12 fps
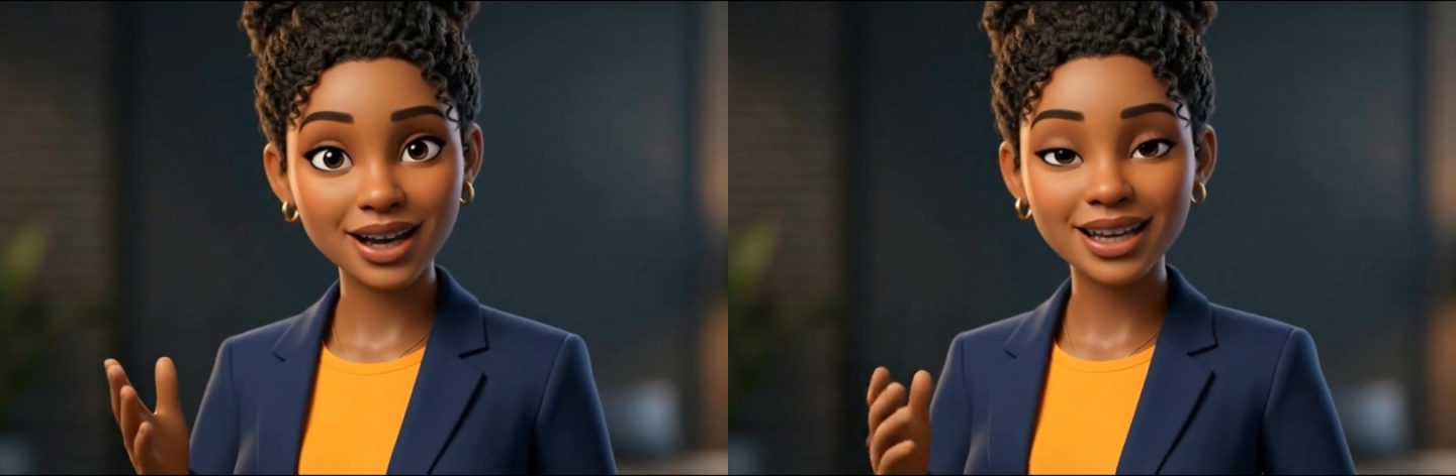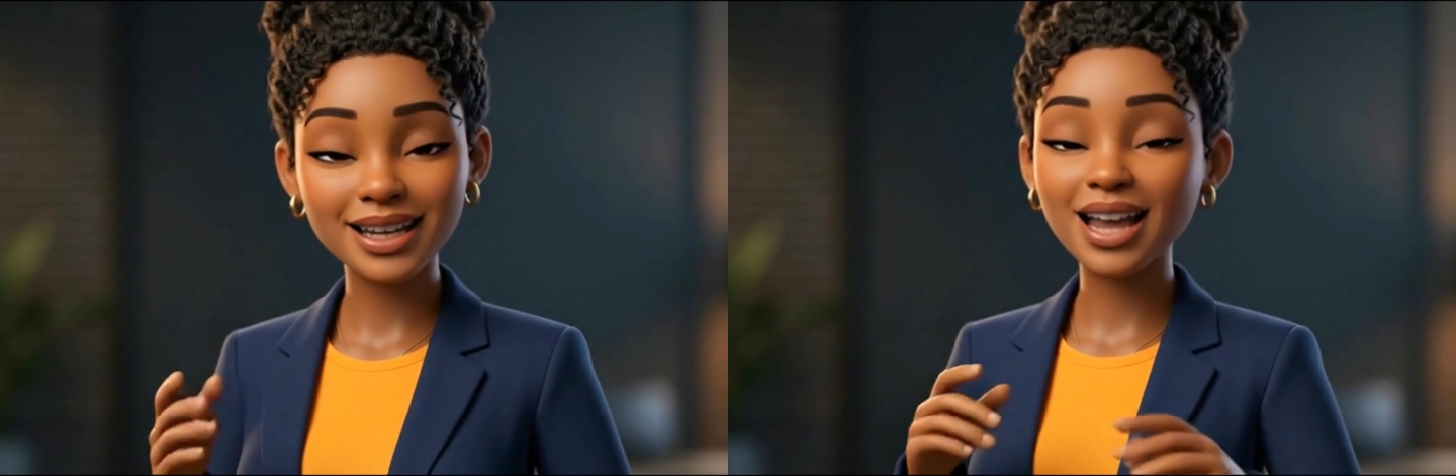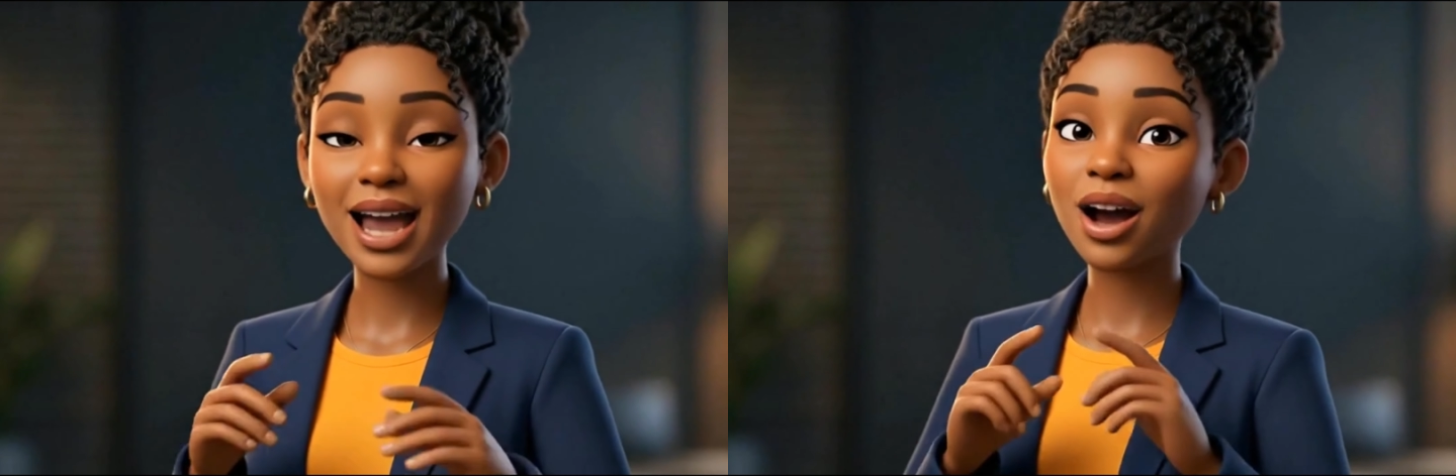
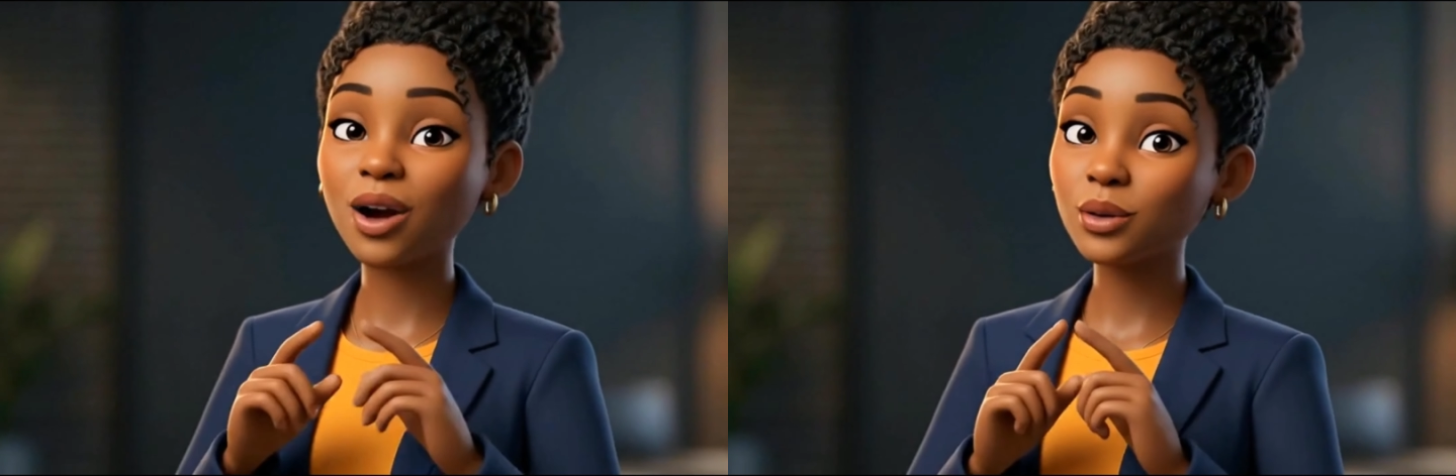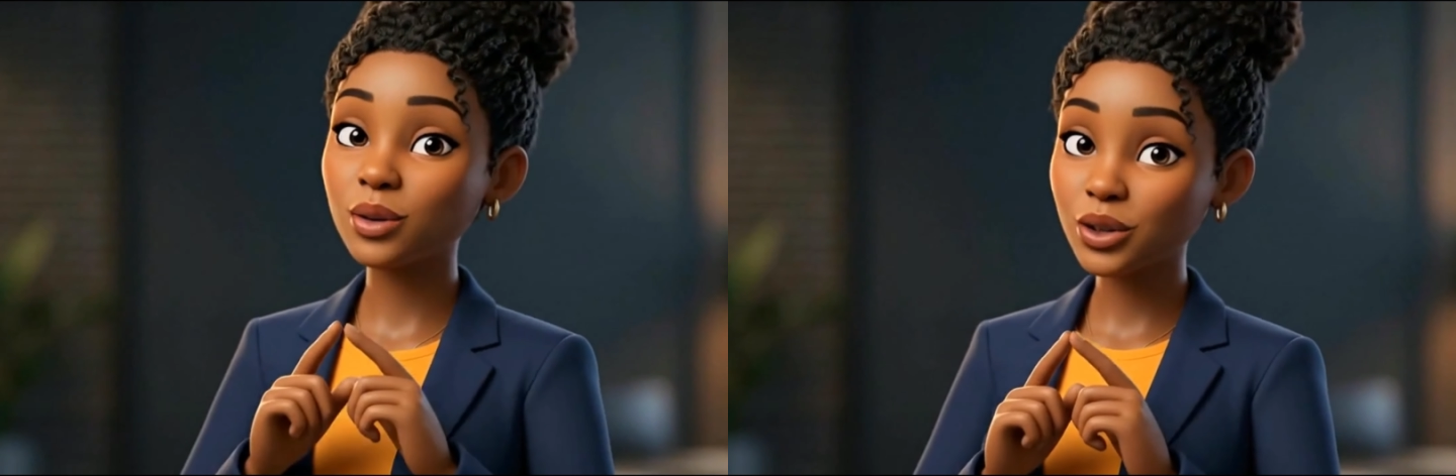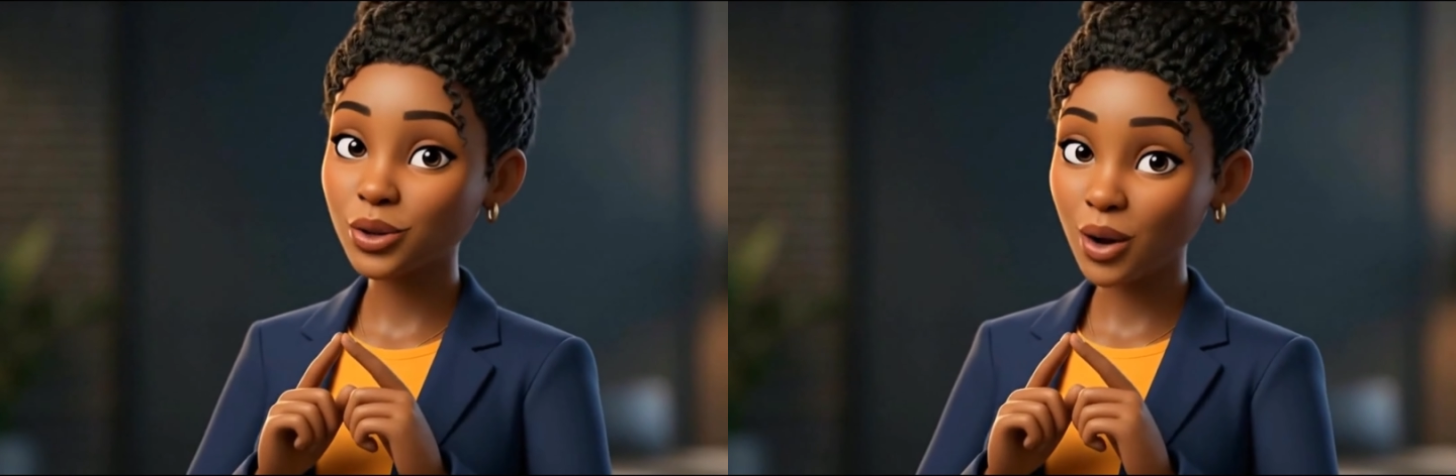
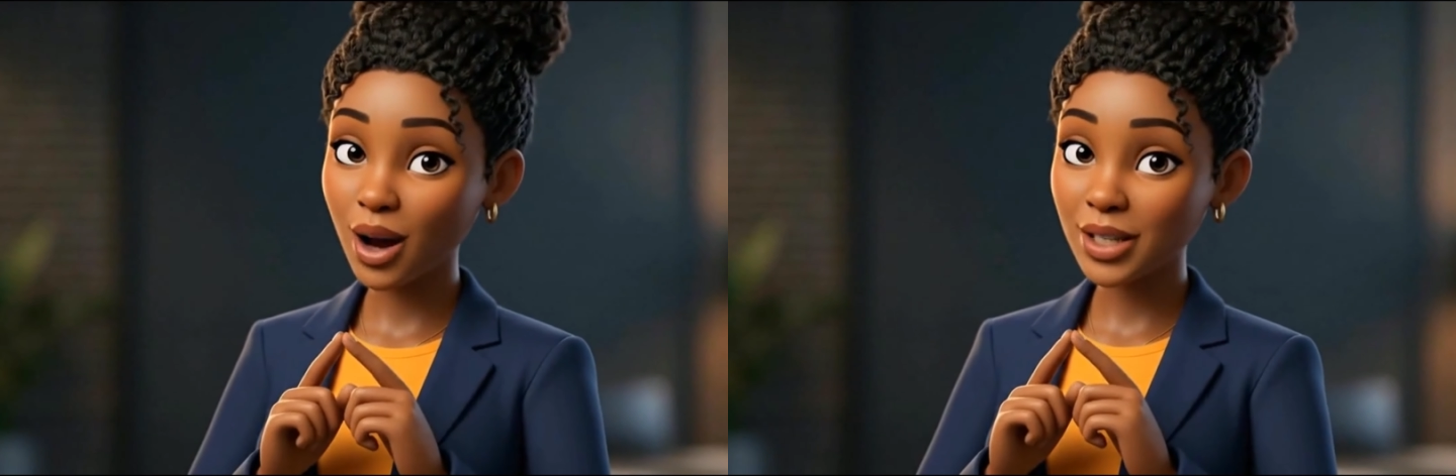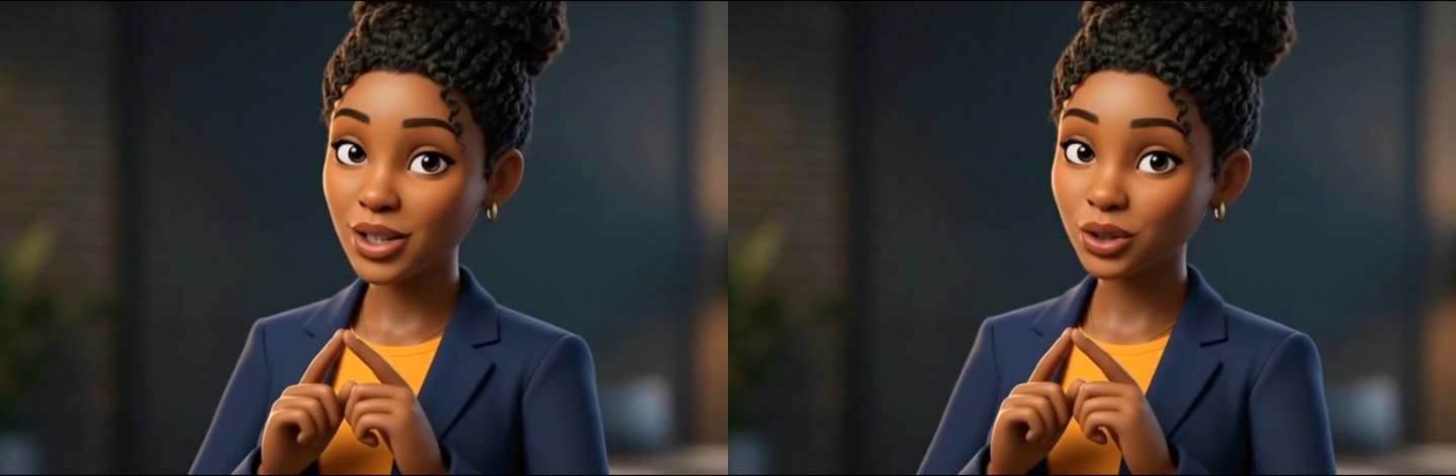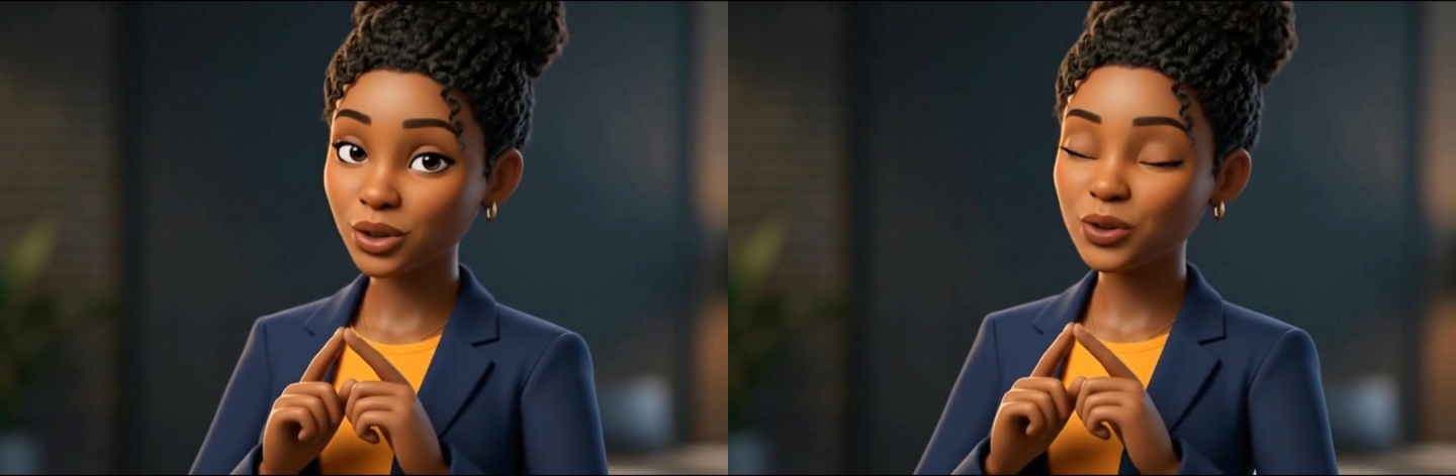Now you're
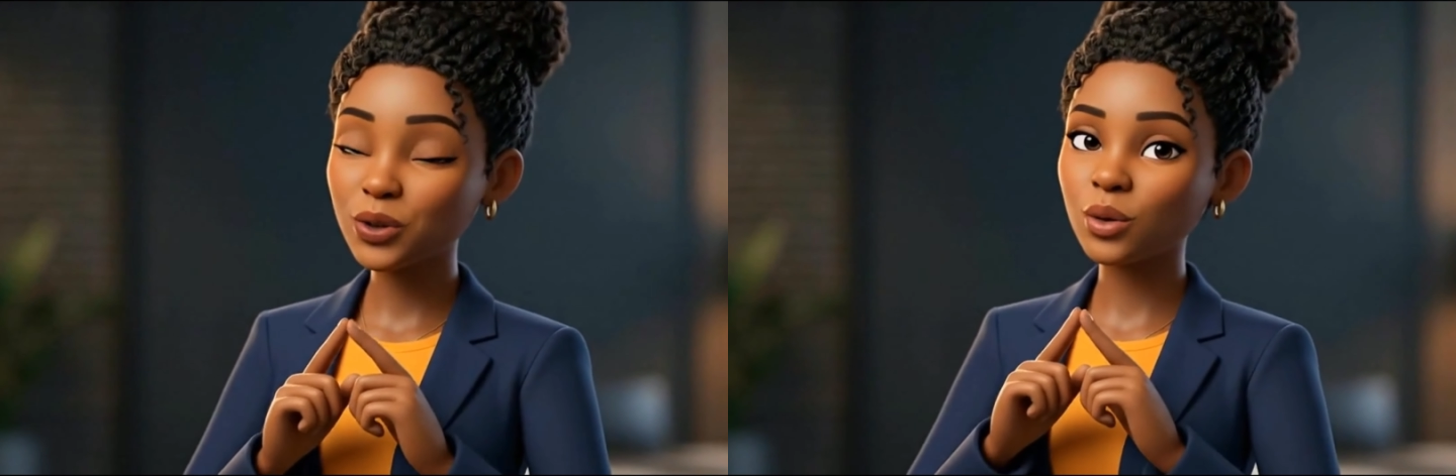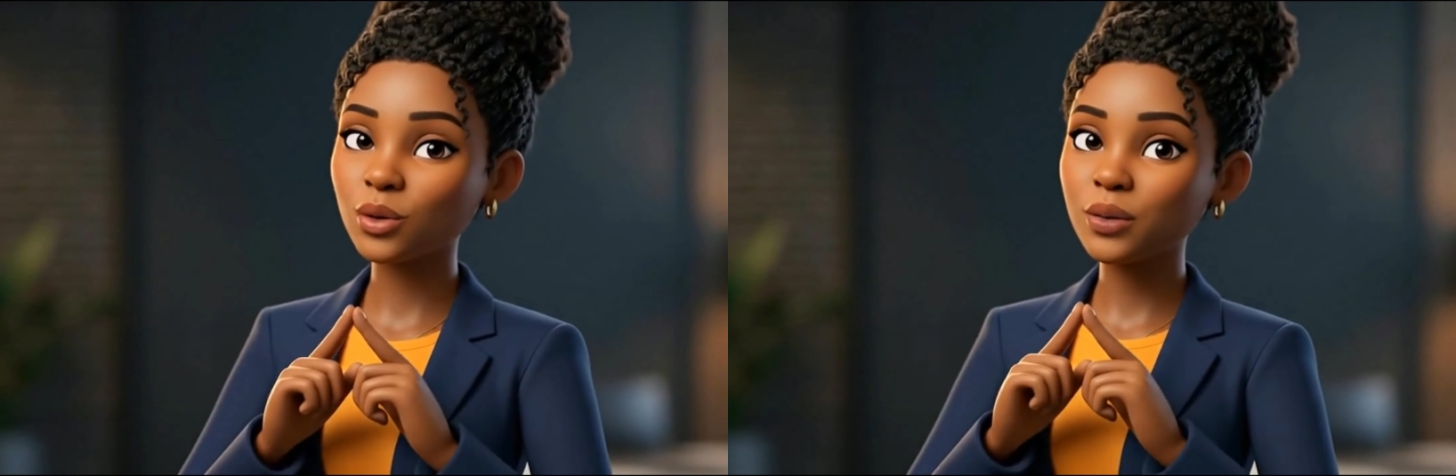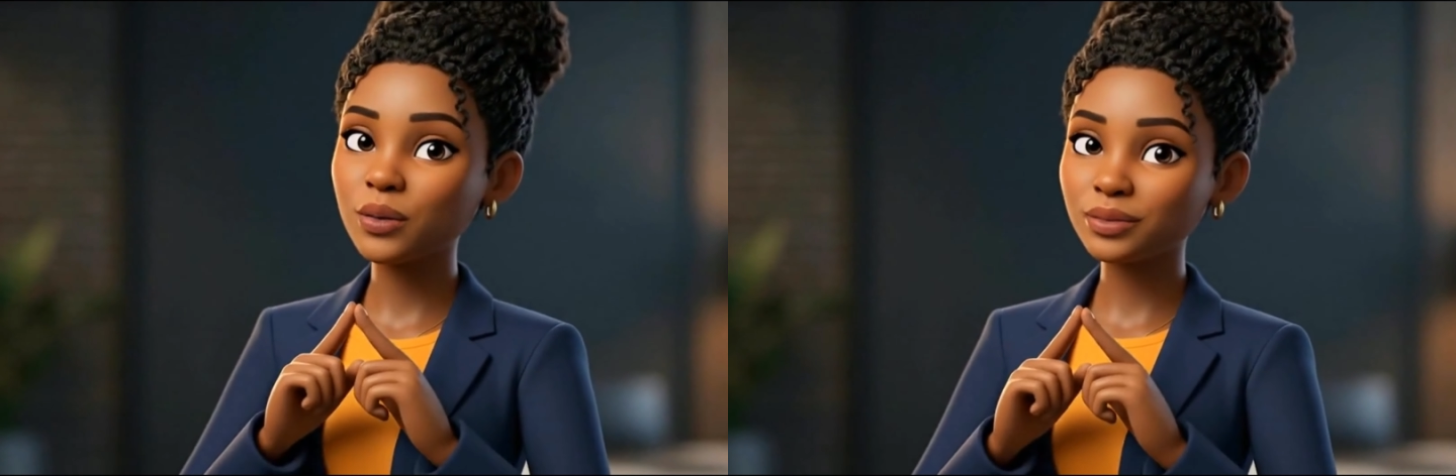at your
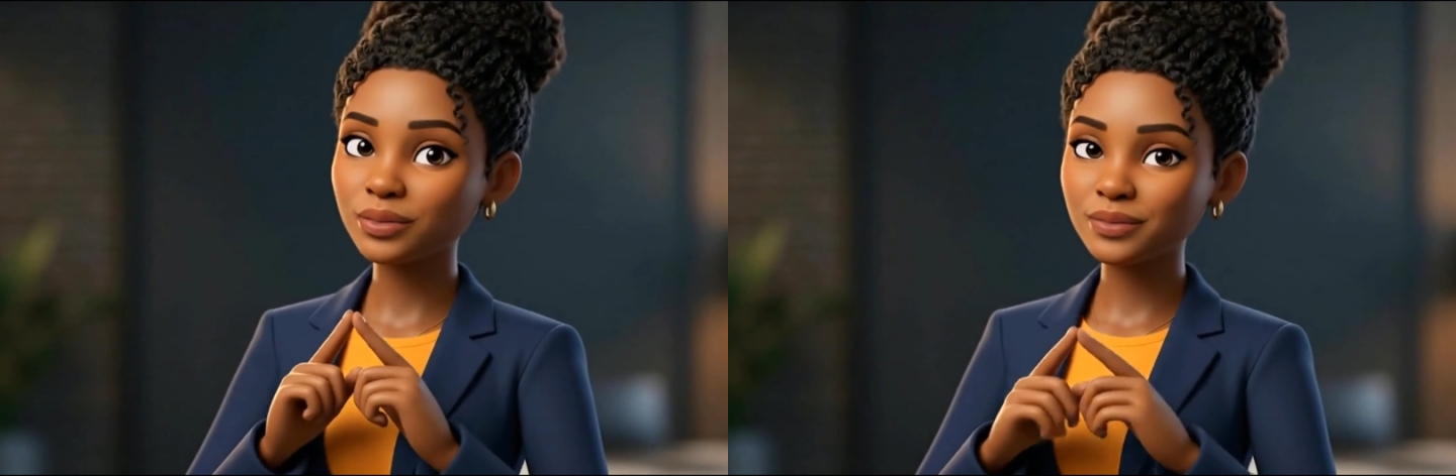door.